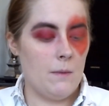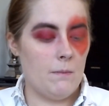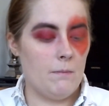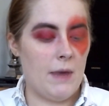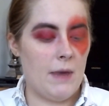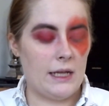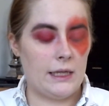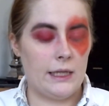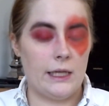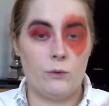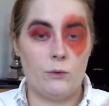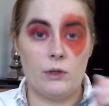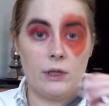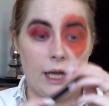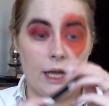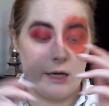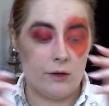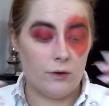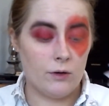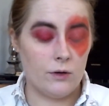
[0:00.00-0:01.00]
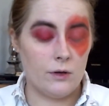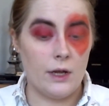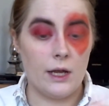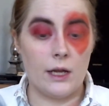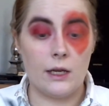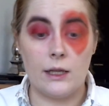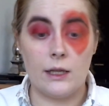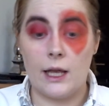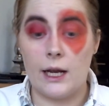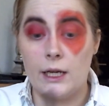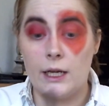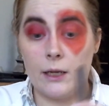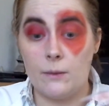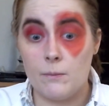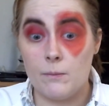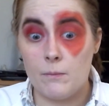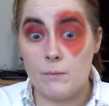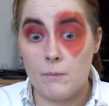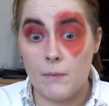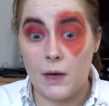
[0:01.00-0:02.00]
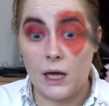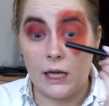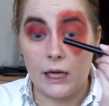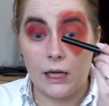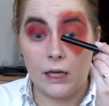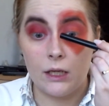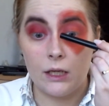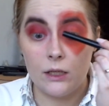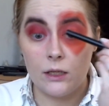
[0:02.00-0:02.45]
matte liquid liner and lining my